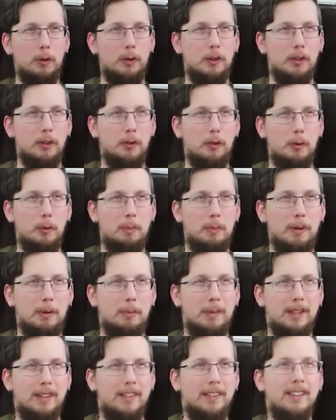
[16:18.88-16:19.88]
the
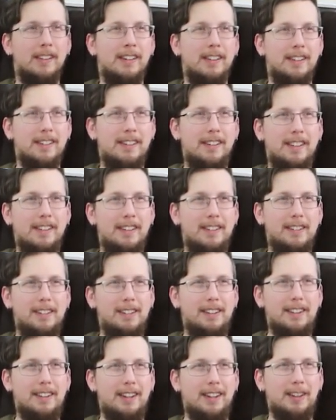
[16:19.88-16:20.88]
Superman,
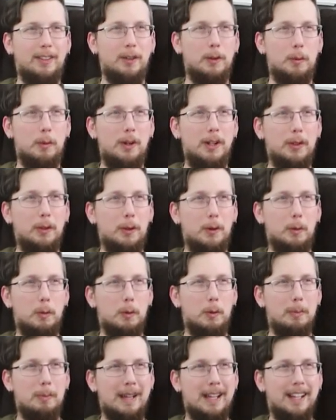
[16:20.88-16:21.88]
and the Wonder
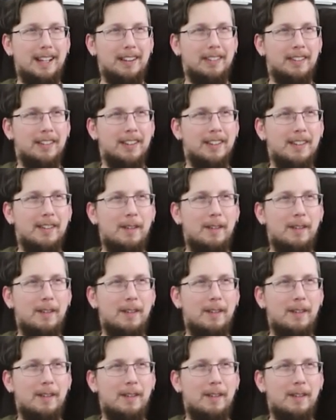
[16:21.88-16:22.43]
Woman,